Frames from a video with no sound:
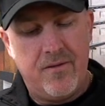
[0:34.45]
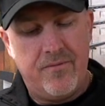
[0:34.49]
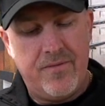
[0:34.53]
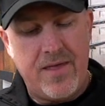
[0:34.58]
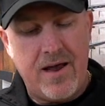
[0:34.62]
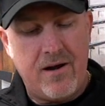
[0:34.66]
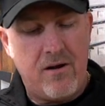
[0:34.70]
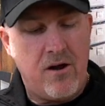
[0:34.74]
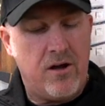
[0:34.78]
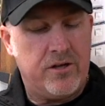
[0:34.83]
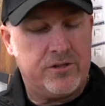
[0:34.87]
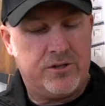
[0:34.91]

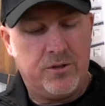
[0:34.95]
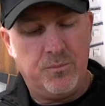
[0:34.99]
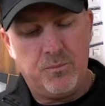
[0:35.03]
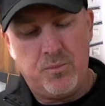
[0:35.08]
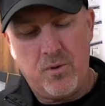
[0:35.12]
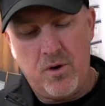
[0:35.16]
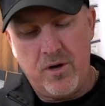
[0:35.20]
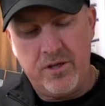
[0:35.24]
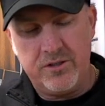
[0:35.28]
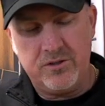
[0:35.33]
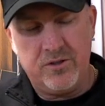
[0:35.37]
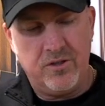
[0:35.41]
There are some
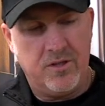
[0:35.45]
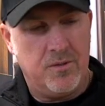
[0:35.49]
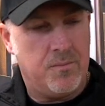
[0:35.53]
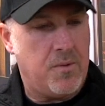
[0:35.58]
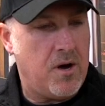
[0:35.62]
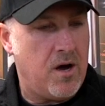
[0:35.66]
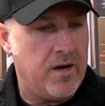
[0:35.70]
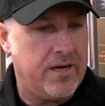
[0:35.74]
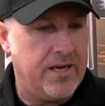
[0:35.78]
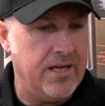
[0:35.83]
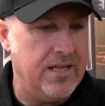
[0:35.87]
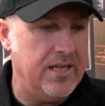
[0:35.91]
products on the
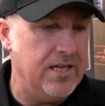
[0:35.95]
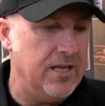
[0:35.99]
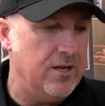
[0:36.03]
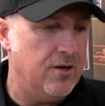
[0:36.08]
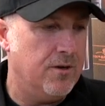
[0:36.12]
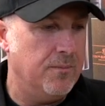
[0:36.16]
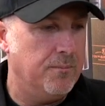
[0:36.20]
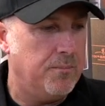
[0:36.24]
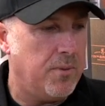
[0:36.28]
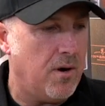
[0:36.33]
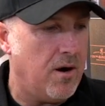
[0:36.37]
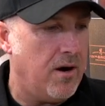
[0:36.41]
market that you
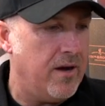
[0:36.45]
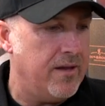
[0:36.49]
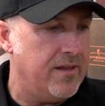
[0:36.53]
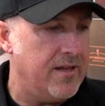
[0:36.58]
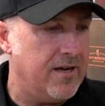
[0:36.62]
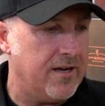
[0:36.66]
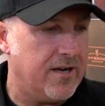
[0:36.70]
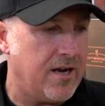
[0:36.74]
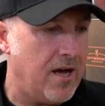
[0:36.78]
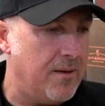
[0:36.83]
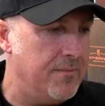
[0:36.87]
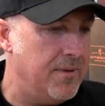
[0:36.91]
can buy
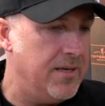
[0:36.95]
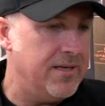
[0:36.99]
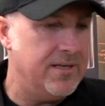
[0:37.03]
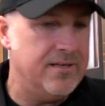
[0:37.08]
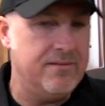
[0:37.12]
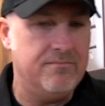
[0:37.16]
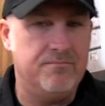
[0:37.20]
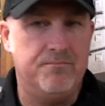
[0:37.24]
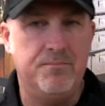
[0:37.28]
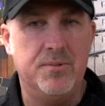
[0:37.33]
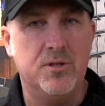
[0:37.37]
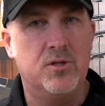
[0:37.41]
that come
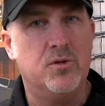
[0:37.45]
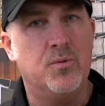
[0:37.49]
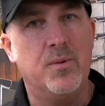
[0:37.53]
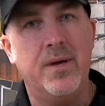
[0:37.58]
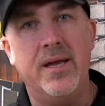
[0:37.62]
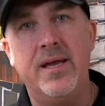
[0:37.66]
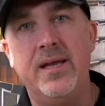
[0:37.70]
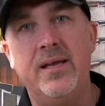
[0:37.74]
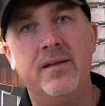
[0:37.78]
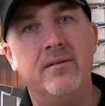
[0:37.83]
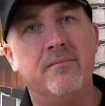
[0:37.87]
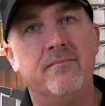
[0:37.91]
in
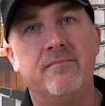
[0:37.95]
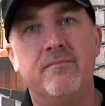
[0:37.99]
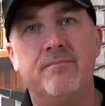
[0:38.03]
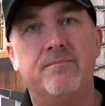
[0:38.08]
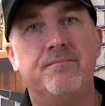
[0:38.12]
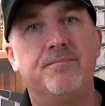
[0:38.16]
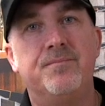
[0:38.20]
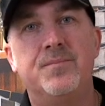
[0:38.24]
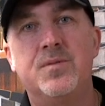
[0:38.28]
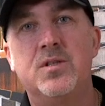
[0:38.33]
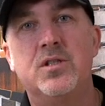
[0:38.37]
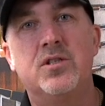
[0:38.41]
between
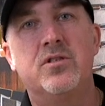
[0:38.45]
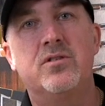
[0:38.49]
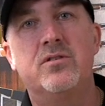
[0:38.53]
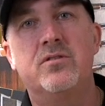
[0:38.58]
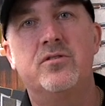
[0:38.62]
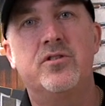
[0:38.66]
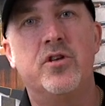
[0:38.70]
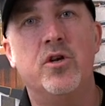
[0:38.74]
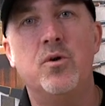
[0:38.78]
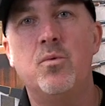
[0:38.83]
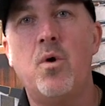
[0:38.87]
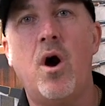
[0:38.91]

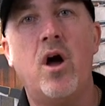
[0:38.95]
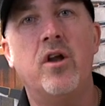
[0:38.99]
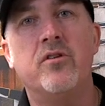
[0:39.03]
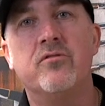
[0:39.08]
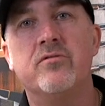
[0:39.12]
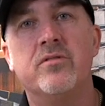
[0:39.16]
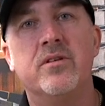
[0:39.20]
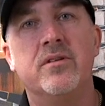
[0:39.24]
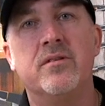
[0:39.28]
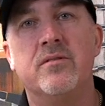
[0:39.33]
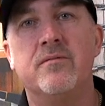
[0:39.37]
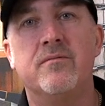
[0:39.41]

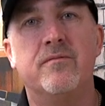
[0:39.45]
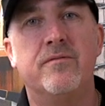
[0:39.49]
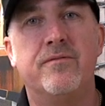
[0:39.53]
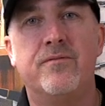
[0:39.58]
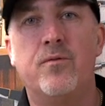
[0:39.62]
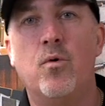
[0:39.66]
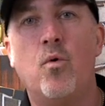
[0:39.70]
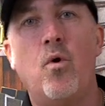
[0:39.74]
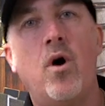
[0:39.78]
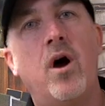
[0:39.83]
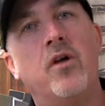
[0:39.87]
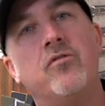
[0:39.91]
200 and
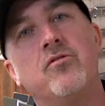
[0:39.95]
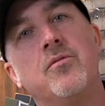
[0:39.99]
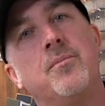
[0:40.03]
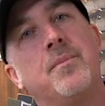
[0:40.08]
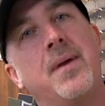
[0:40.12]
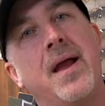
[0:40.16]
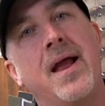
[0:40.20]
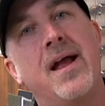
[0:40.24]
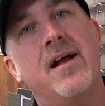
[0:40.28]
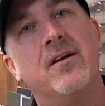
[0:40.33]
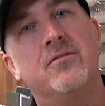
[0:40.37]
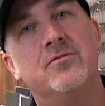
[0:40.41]
400
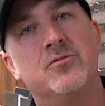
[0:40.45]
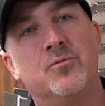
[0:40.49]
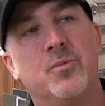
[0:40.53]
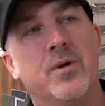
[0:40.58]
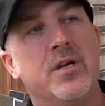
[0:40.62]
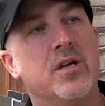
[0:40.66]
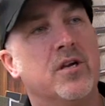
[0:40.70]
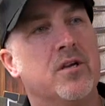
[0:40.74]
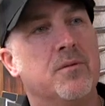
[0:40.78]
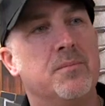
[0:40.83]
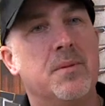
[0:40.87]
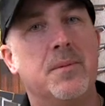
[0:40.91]
pounds,
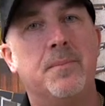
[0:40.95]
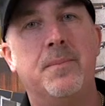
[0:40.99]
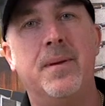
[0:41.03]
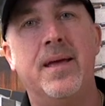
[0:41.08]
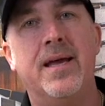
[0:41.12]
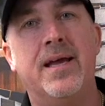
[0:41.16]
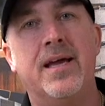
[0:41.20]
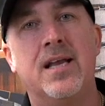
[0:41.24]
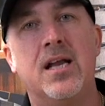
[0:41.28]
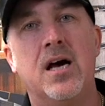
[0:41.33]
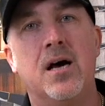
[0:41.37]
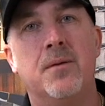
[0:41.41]
where you're going to be
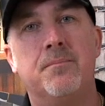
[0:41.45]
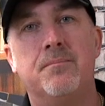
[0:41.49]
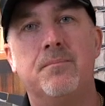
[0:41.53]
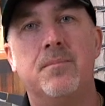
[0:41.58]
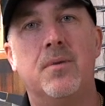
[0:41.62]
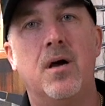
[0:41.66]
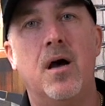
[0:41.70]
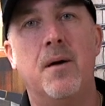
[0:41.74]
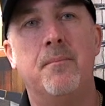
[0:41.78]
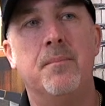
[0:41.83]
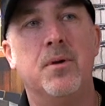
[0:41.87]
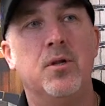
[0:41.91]
picking up
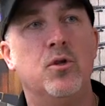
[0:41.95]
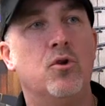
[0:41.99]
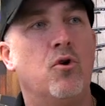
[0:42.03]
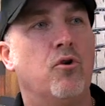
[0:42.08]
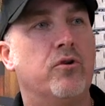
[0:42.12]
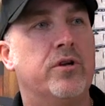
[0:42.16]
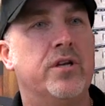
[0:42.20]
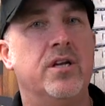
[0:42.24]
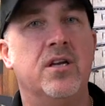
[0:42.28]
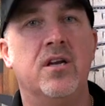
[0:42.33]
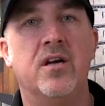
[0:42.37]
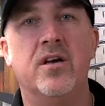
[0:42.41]
a
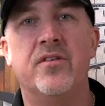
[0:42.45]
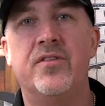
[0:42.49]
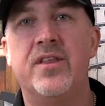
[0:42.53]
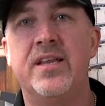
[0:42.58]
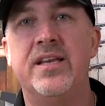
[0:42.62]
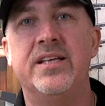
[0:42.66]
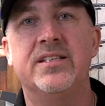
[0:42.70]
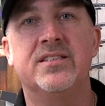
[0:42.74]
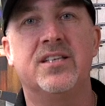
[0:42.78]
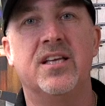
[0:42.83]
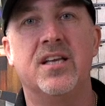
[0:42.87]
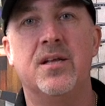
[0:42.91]
monocular
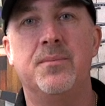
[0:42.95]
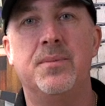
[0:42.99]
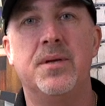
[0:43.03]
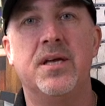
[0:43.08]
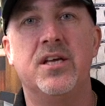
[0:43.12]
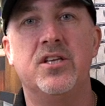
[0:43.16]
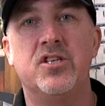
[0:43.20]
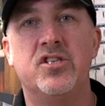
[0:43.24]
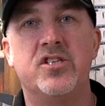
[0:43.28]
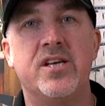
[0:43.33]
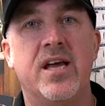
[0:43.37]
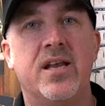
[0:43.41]
that is going to
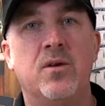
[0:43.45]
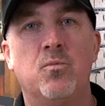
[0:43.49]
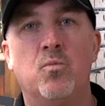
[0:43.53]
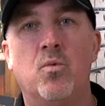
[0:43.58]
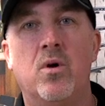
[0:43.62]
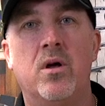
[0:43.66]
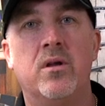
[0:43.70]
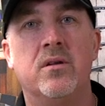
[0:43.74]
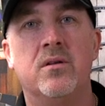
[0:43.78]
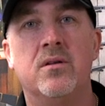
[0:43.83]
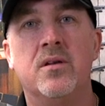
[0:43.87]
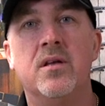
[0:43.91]
be a Gen
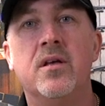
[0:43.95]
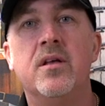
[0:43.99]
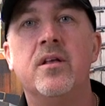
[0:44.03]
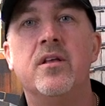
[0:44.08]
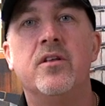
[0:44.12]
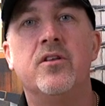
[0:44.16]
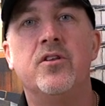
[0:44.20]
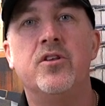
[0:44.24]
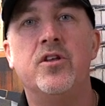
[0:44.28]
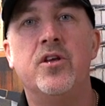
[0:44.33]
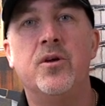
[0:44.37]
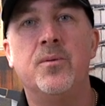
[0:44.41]
1
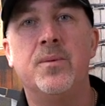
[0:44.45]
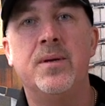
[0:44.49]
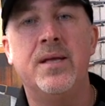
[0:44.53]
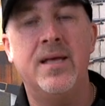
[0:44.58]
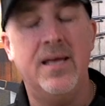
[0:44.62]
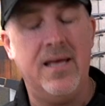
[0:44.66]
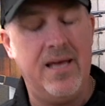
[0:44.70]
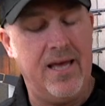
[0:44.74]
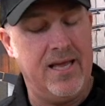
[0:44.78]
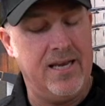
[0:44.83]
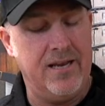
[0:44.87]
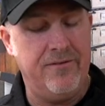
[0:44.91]

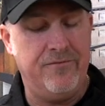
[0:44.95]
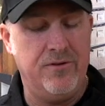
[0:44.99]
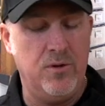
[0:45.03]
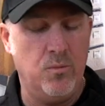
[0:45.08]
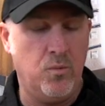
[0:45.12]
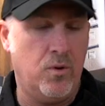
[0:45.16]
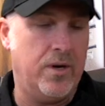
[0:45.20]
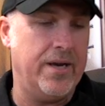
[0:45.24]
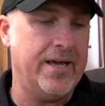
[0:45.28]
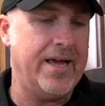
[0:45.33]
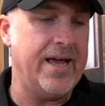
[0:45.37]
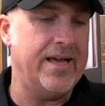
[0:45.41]
unit. And if you
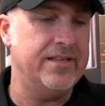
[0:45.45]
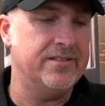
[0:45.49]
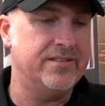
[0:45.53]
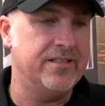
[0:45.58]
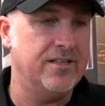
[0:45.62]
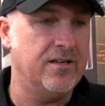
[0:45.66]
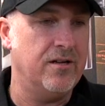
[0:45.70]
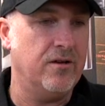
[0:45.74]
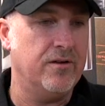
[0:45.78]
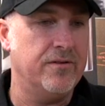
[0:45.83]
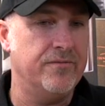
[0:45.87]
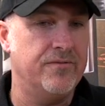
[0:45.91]
want to get
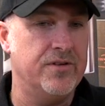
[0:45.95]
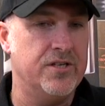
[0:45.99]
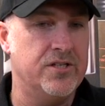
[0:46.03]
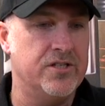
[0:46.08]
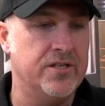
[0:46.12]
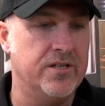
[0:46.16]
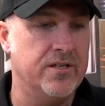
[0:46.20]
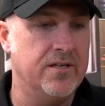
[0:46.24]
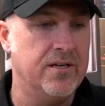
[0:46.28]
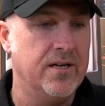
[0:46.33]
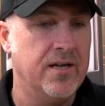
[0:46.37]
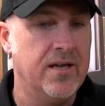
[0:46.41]
into night
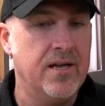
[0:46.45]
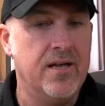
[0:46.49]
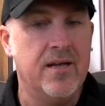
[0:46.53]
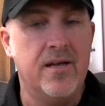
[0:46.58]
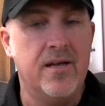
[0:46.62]
vision,